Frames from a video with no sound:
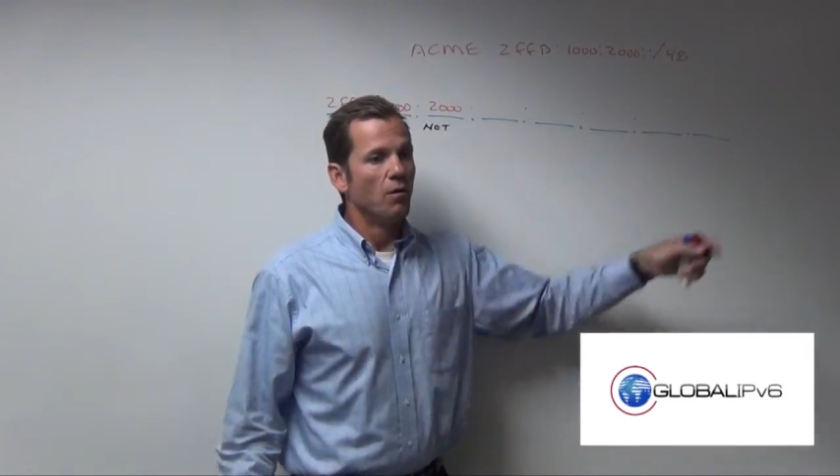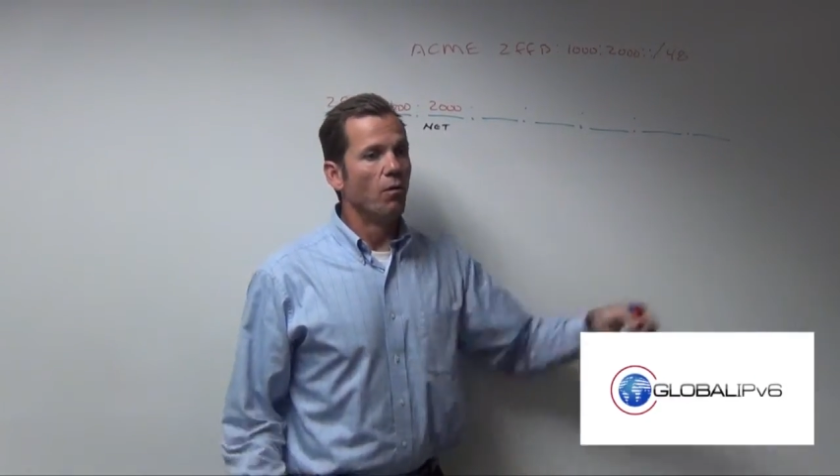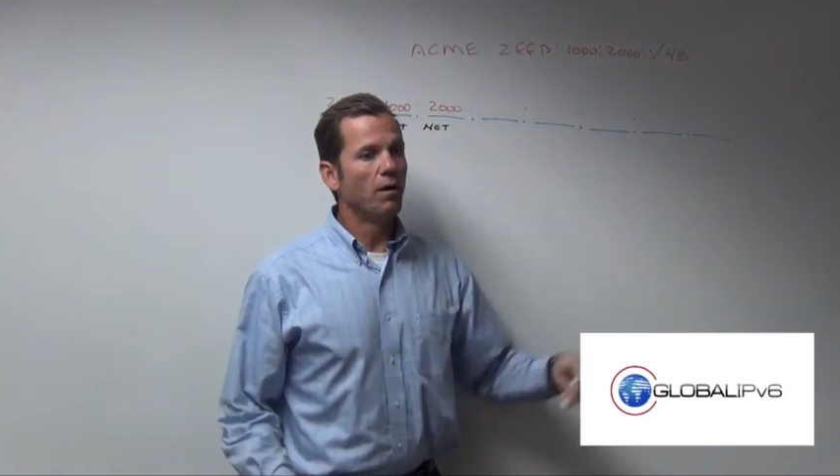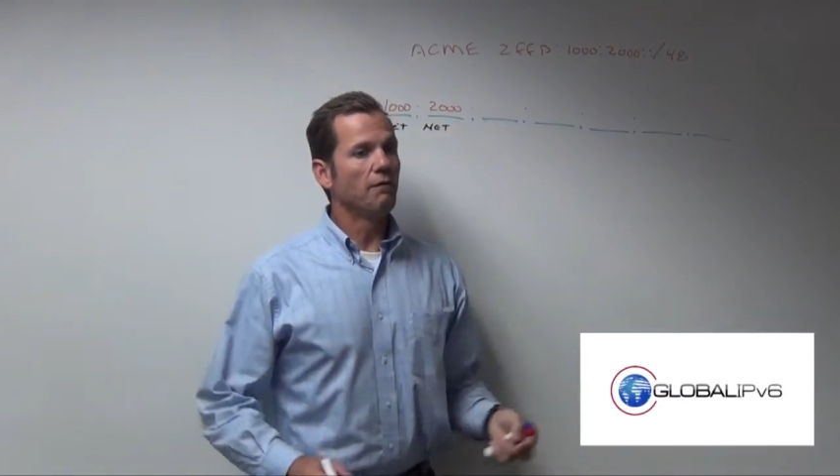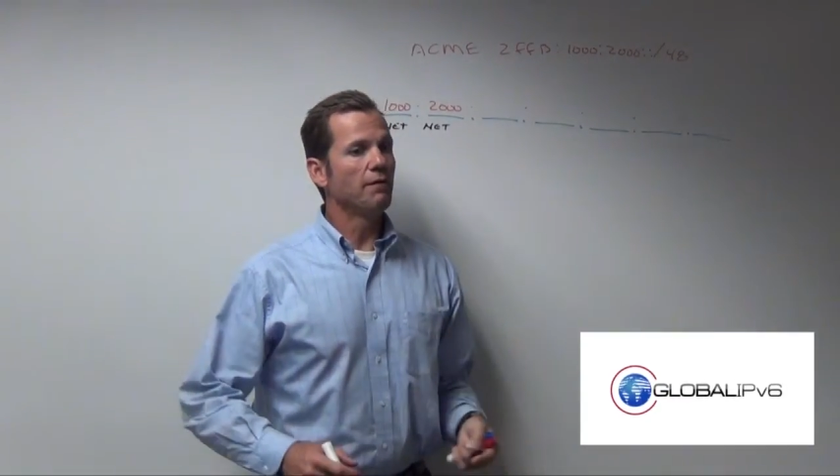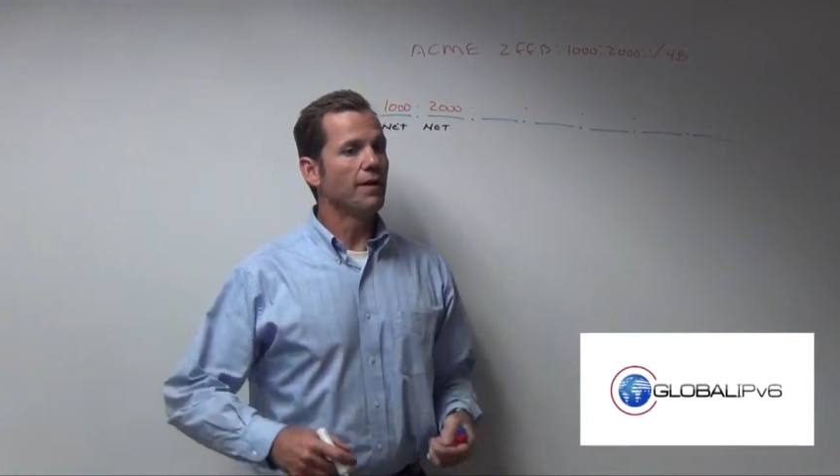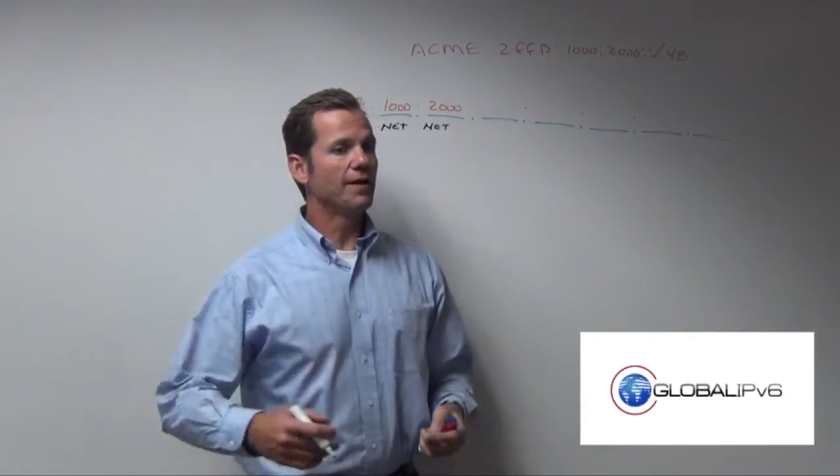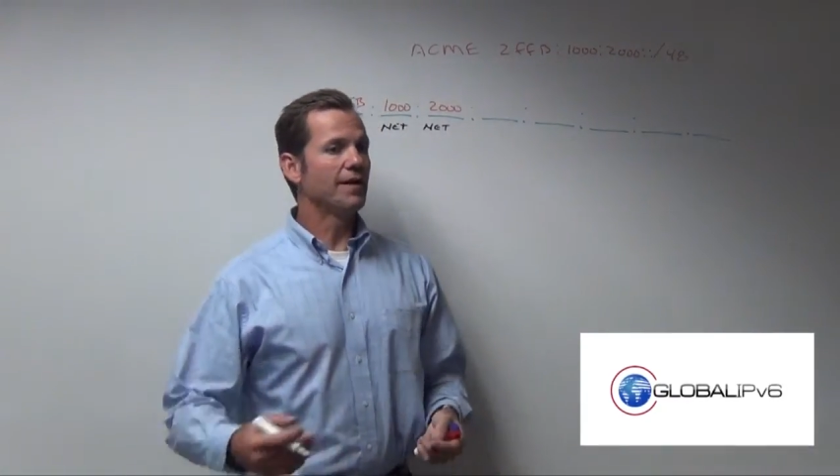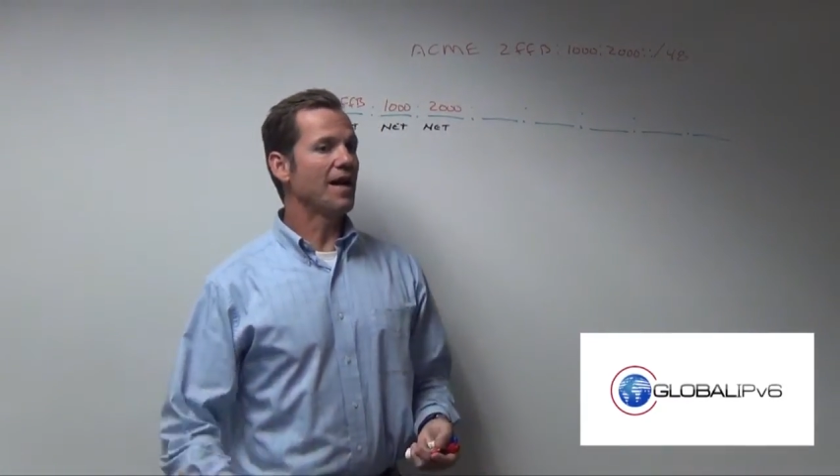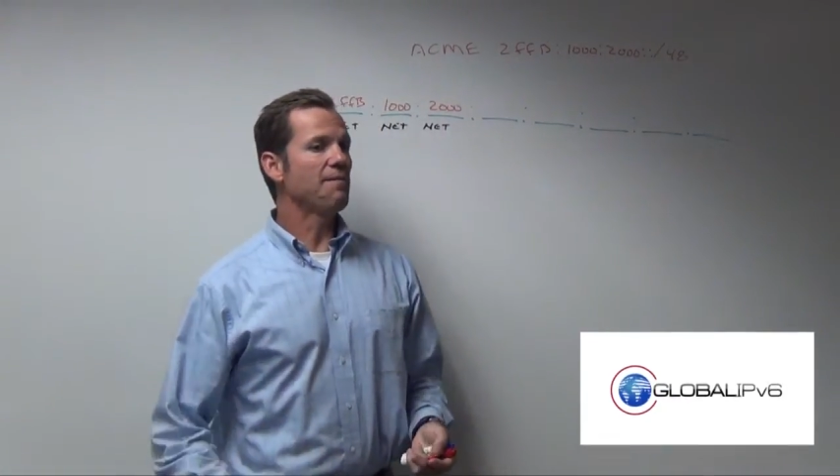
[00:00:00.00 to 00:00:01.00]
Well,
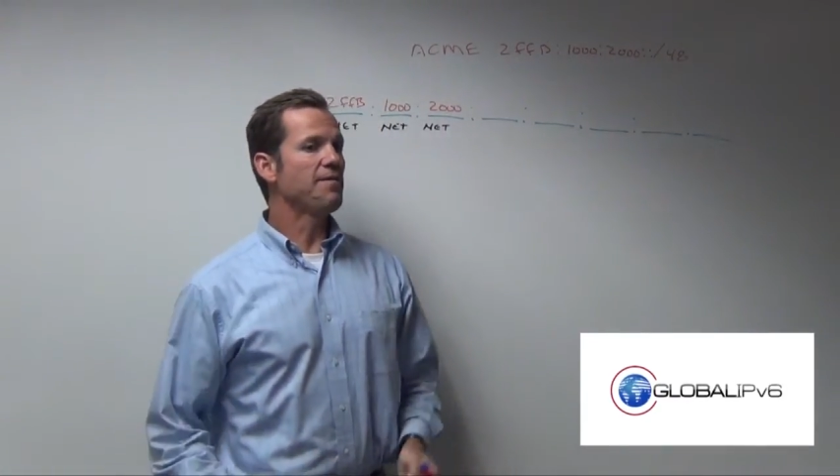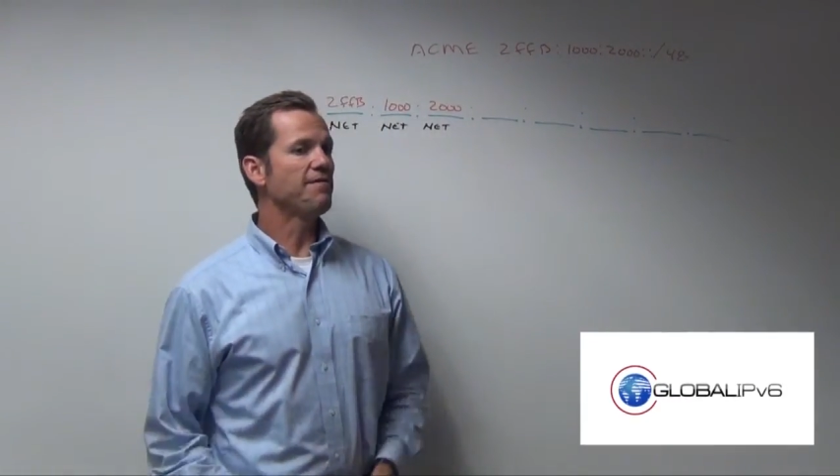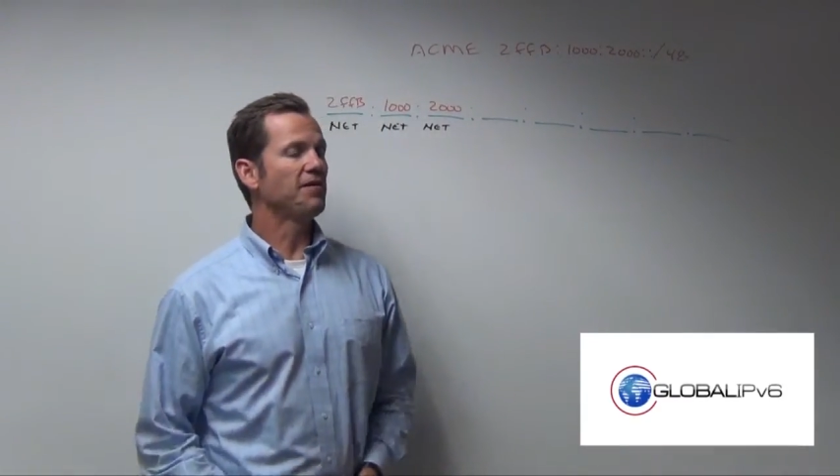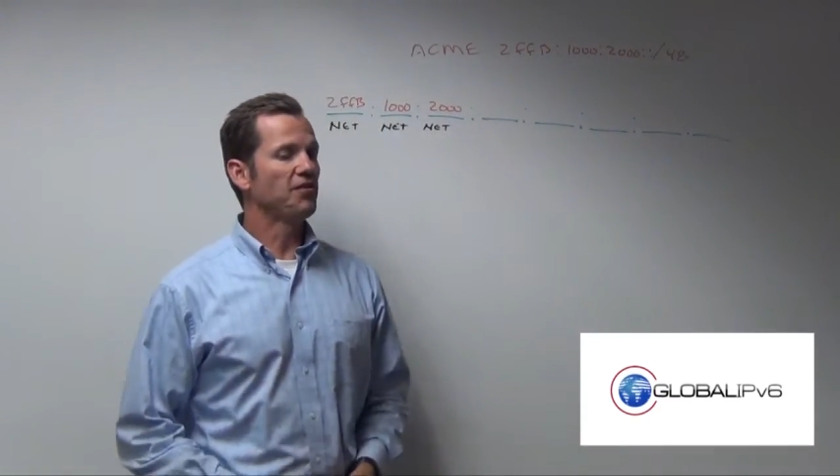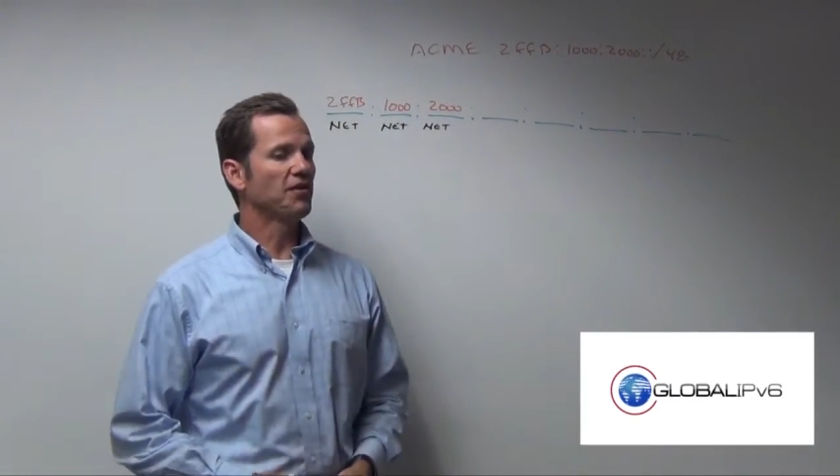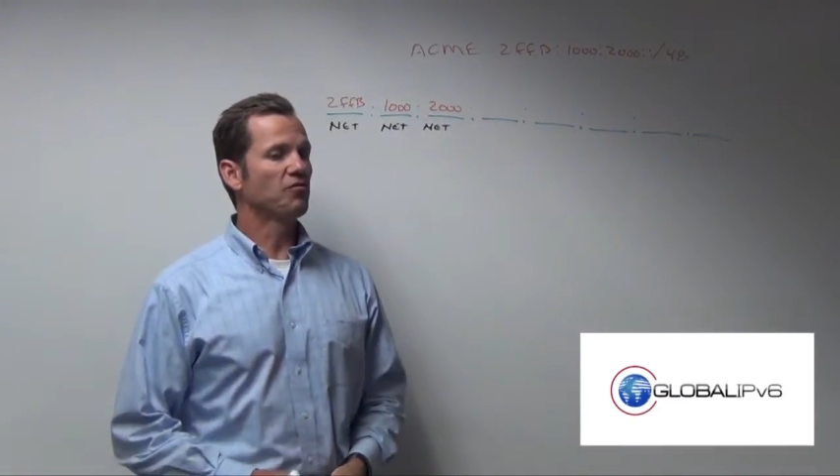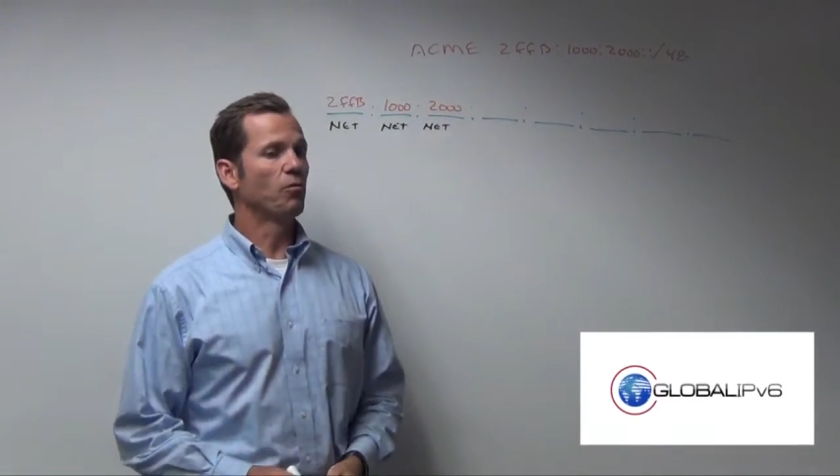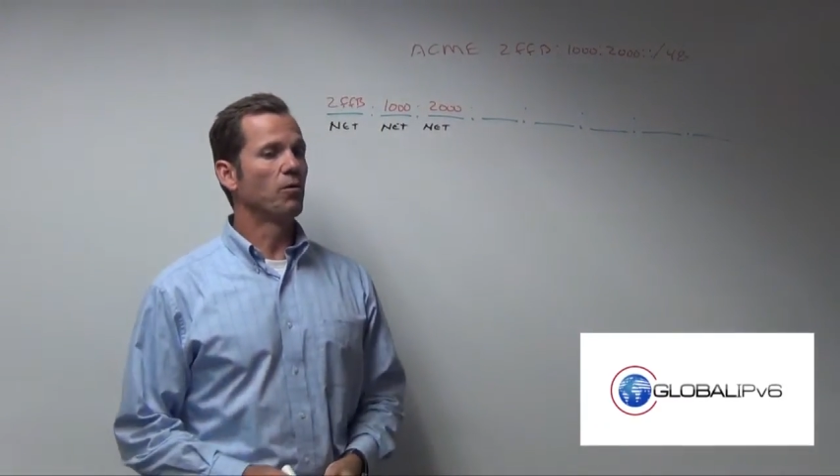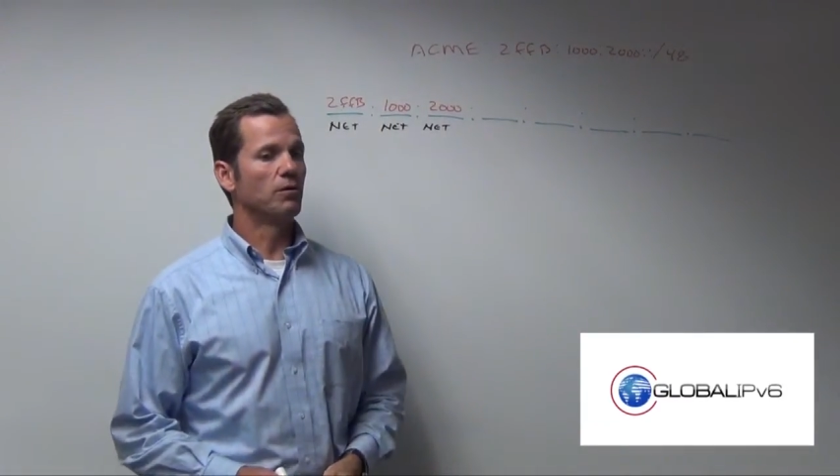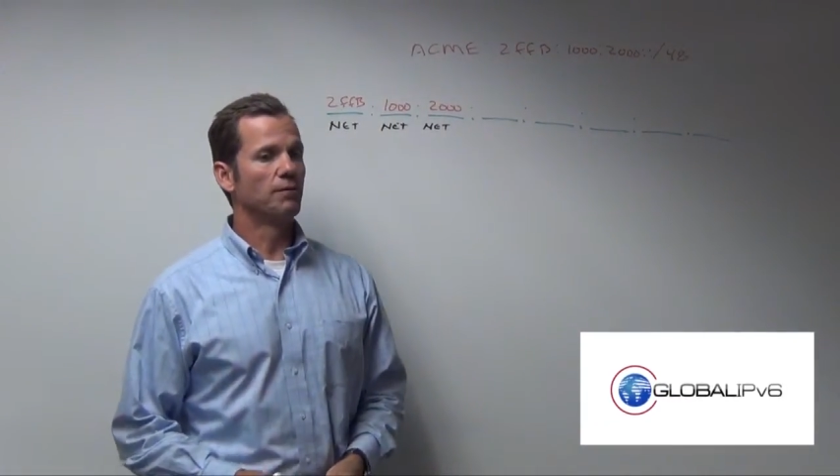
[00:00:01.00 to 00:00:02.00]
in an IPv6
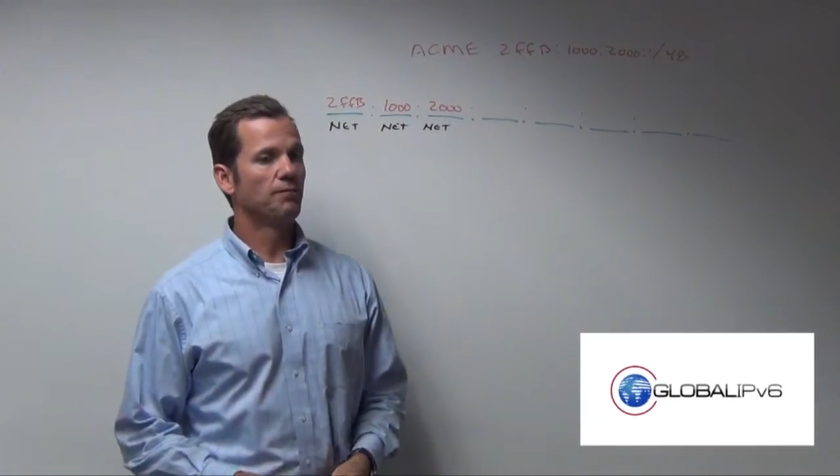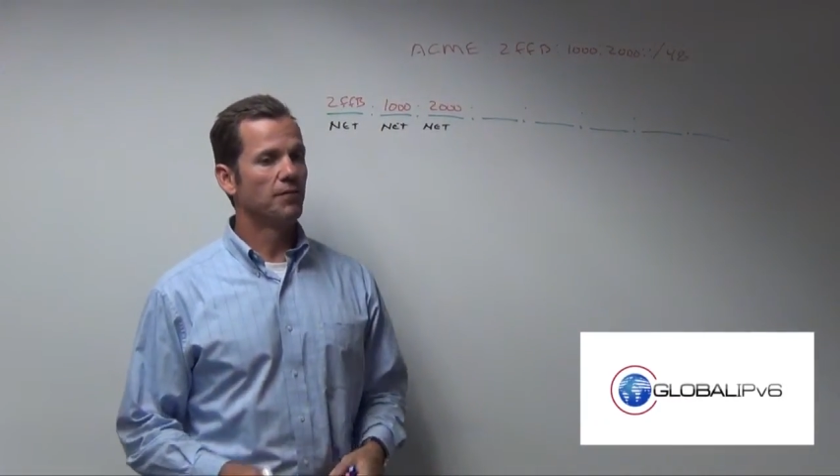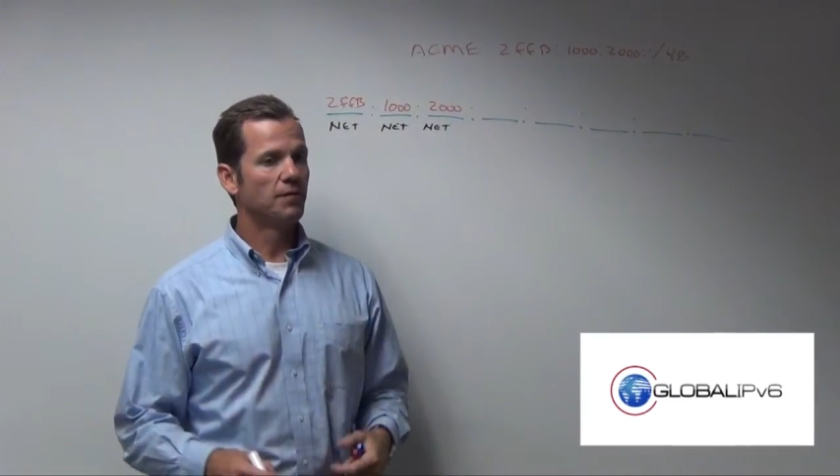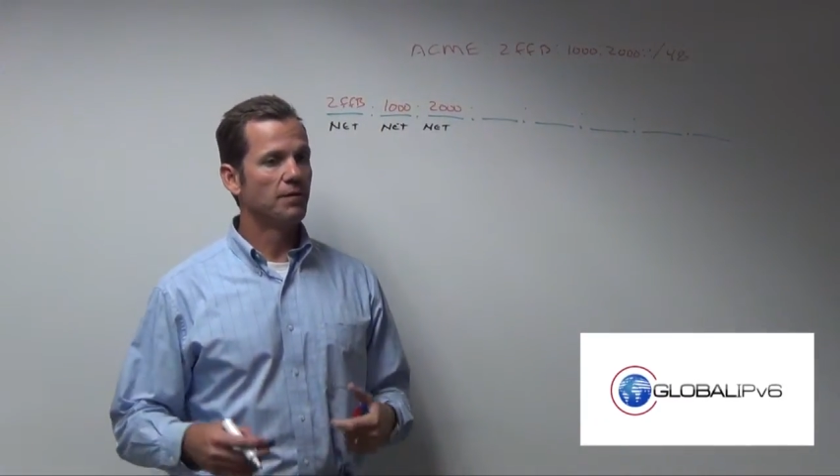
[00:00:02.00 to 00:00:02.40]
world,